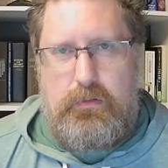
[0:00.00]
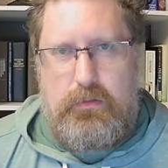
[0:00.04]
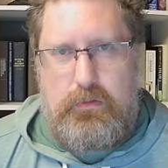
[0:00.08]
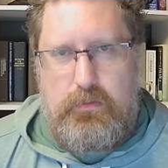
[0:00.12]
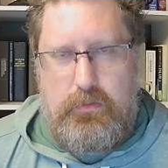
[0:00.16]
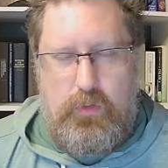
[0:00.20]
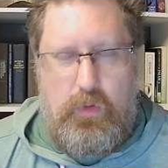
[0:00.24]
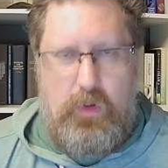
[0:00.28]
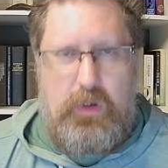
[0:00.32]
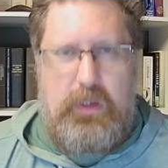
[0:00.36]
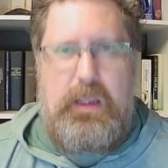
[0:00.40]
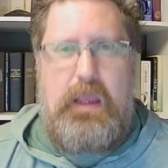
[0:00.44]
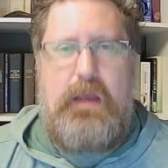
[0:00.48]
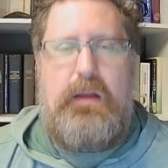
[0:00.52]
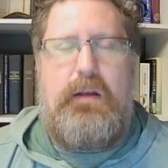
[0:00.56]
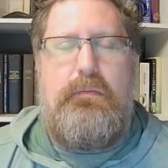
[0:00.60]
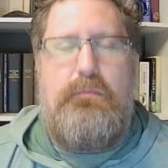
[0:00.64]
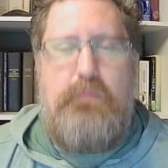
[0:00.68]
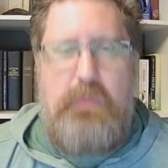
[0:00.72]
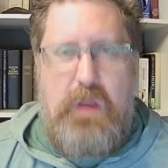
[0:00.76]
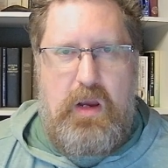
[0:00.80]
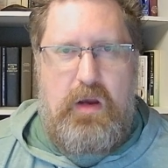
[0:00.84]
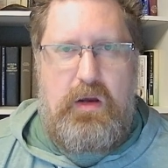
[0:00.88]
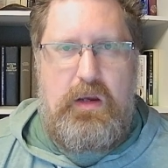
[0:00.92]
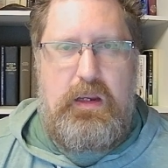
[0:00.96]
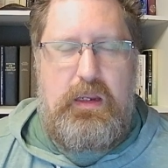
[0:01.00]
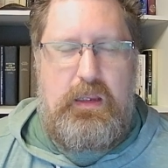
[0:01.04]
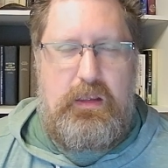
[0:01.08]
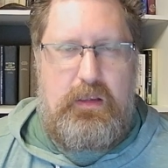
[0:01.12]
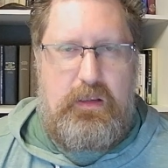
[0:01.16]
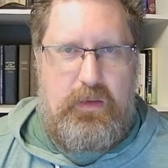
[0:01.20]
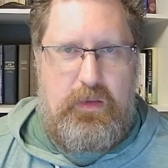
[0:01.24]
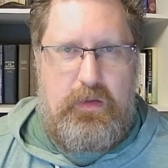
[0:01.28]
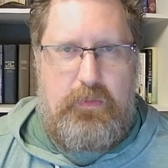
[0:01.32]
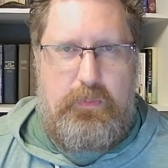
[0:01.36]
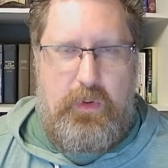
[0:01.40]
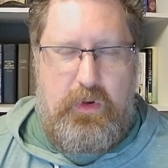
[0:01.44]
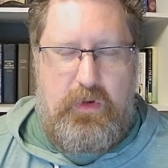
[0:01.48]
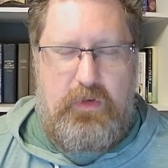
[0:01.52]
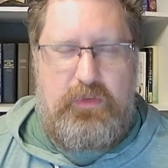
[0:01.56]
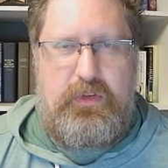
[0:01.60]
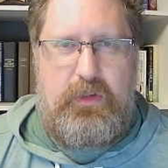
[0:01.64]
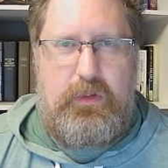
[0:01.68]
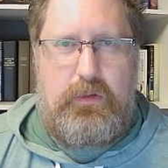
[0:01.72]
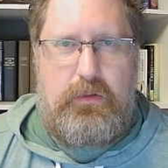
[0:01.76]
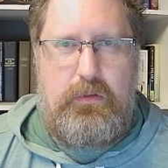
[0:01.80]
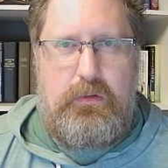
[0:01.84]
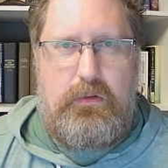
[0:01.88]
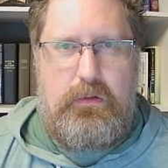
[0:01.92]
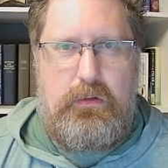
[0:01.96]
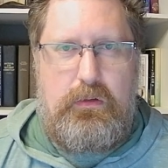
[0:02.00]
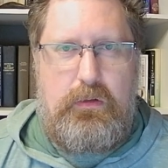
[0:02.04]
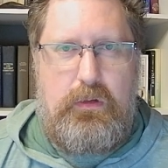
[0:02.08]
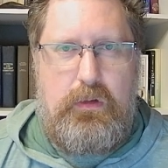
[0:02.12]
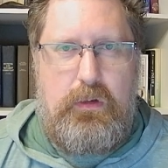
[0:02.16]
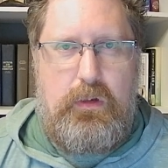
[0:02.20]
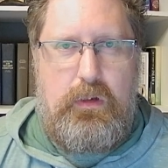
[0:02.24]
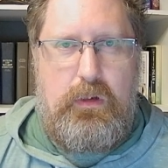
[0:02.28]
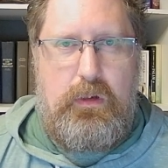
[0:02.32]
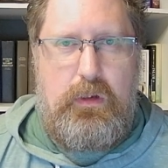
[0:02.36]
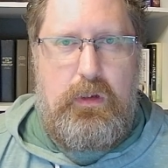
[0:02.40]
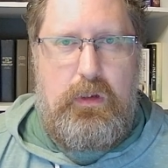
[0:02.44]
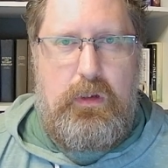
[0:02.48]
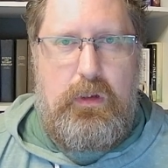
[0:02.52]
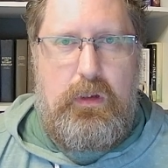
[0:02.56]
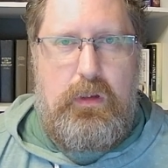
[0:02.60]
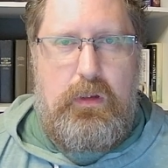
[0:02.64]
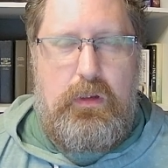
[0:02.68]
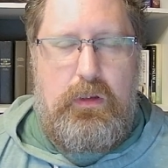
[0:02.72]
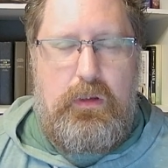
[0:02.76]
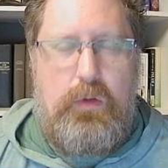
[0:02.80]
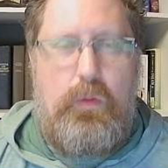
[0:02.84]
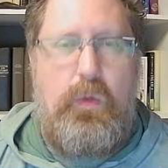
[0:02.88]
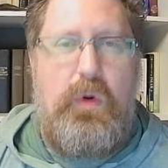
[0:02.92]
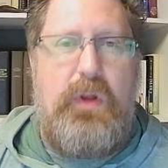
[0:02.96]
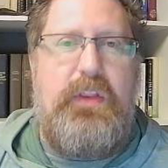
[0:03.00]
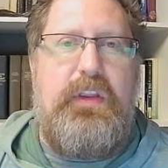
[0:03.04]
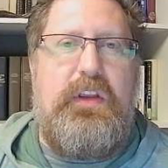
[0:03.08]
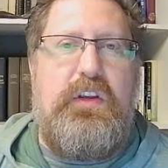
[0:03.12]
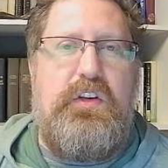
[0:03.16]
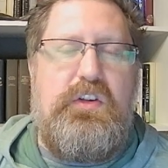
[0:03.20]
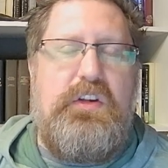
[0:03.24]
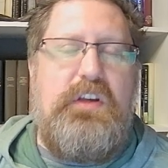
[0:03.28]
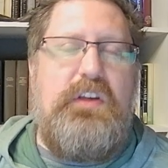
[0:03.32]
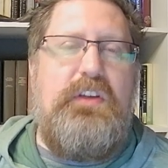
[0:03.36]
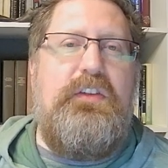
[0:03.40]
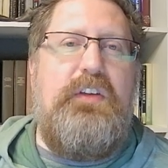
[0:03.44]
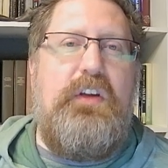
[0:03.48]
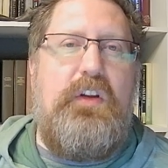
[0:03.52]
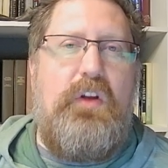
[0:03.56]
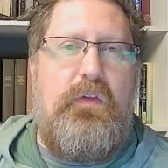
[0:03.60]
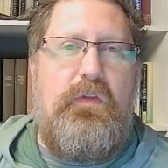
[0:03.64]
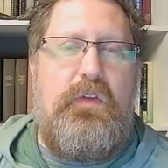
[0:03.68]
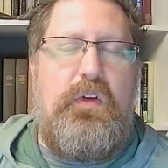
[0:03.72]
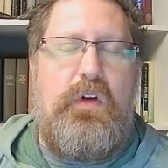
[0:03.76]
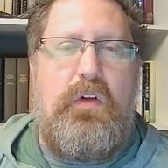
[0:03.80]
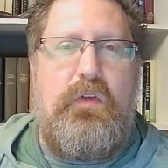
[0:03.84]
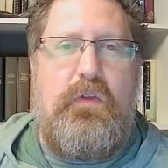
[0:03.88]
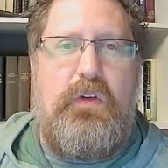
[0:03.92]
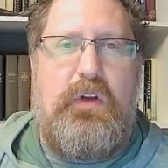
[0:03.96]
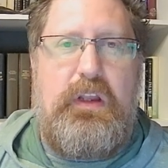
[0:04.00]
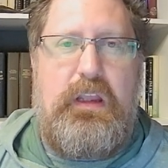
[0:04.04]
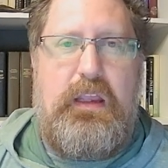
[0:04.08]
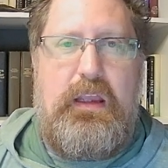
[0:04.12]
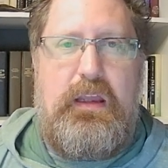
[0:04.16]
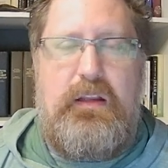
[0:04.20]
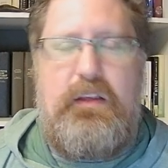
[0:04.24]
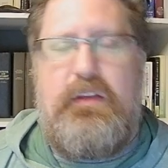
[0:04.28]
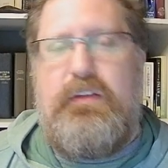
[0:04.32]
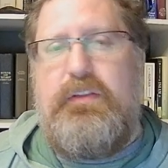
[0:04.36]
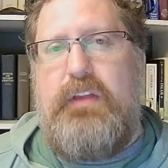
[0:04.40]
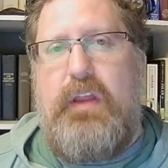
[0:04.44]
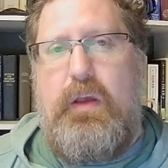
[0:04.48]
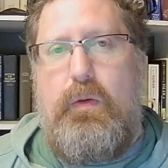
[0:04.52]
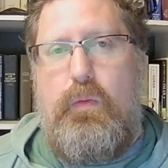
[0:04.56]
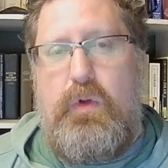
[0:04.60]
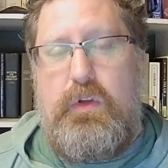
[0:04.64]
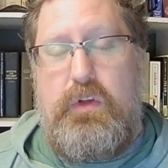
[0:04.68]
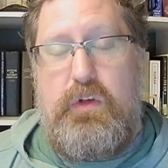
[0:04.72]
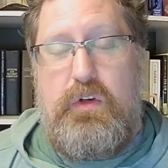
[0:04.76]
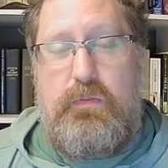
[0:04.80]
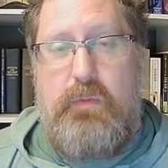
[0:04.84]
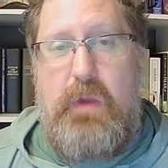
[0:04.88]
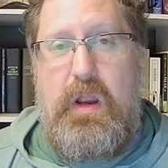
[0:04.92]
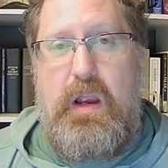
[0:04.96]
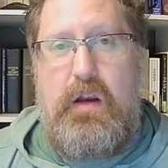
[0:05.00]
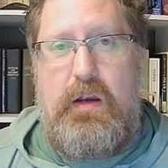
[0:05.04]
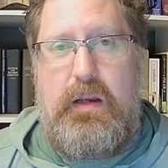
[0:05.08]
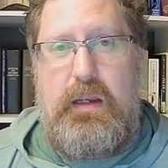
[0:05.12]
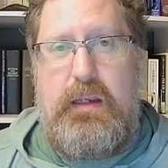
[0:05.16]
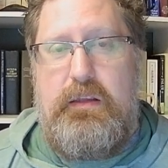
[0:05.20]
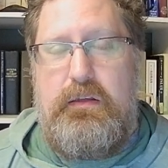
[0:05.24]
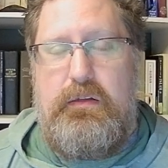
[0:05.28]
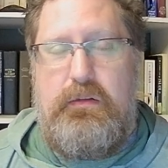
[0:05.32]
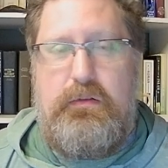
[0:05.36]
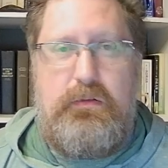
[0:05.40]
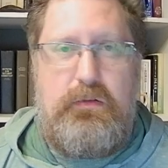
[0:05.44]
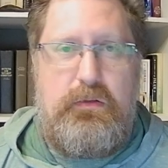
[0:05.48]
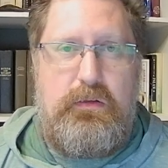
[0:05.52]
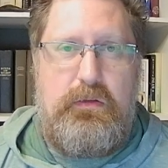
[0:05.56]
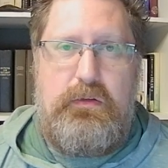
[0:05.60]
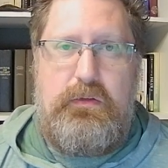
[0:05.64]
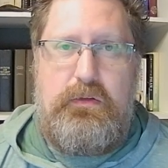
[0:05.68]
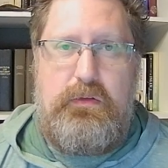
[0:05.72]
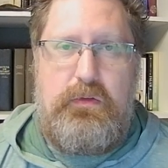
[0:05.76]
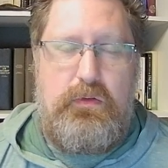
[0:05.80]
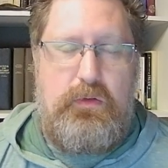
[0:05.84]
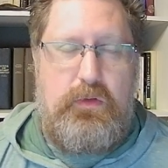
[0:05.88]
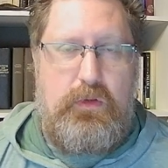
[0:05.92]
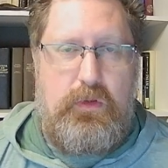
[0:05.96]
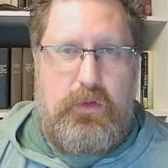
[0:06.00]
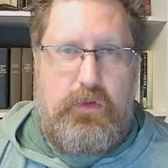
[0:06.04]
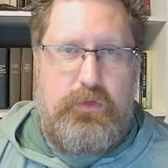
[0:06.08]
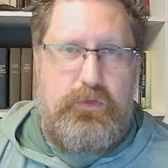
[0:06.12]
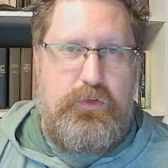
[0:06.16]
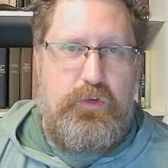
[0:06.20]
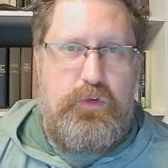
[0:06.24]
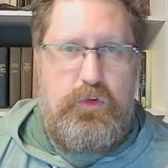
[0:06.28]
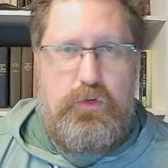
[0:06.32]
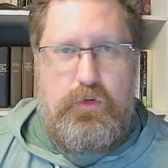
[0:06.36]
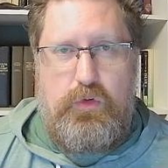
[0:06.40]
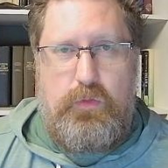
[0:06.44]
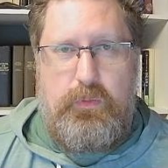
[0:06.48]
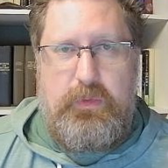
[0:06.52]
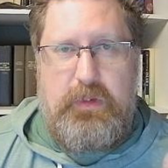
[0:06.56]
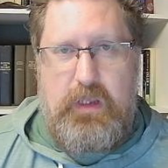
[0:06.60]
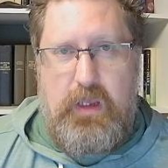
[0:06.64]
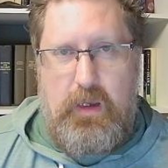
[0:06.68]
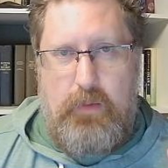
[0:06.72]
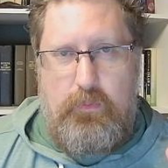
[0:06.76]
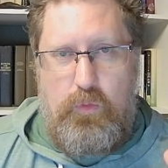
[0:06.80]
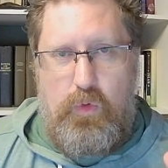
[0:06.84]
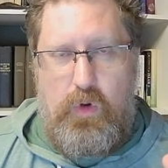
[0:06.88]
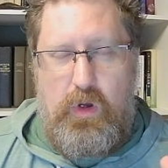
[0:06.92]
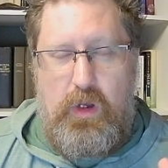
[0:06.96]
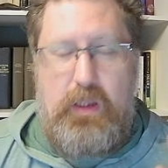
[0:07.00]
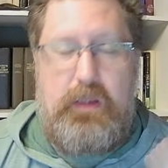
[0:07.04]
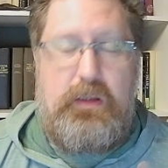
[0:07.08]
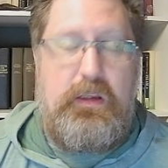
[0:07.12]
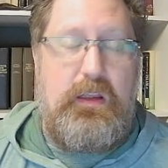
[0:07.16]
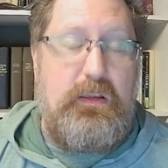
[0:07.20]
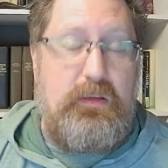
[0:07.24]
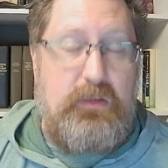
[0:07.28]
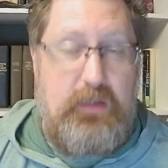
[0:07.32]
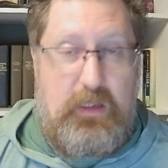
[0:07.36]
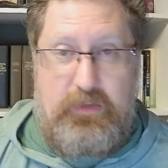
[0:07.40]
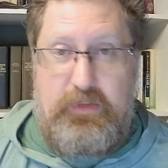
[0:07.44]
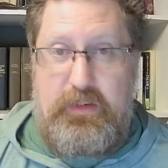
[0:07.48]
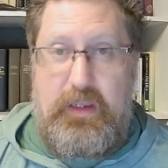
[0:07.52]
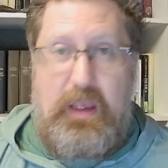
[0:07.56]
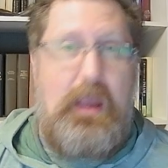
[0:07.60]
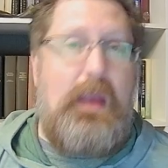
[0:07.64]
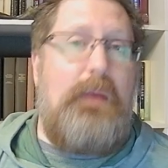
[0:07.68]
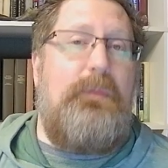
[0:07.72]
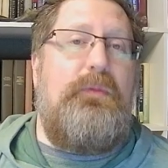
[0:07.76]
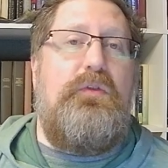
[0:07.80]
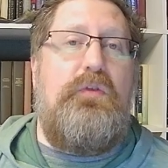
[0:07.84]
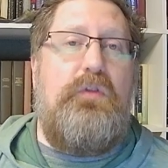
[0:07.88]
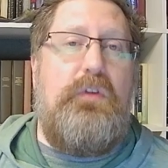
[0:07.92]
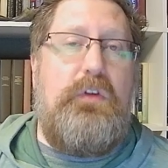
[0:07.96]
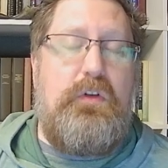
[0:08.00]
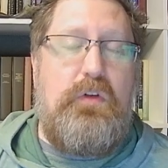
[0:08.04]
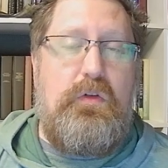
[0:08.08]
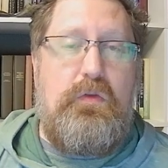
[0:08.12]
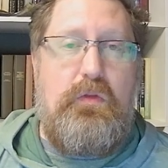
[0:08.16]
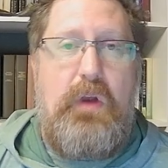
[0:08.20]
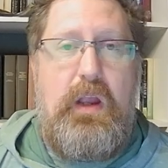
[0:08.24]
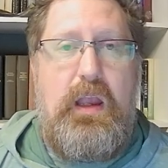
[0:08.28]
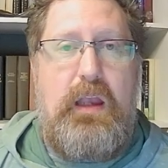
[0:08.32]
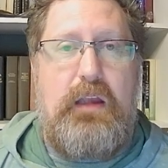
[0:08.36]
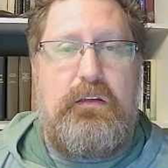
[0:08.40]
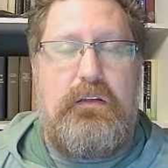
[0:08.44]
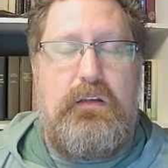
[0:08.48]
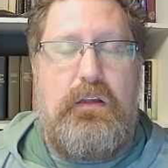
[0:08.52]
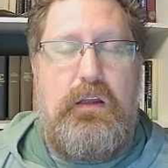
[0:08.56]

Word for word: going out and marrying another person. The one thing she said over and over again is that when you're married, the two become one, and that's absolutely correct.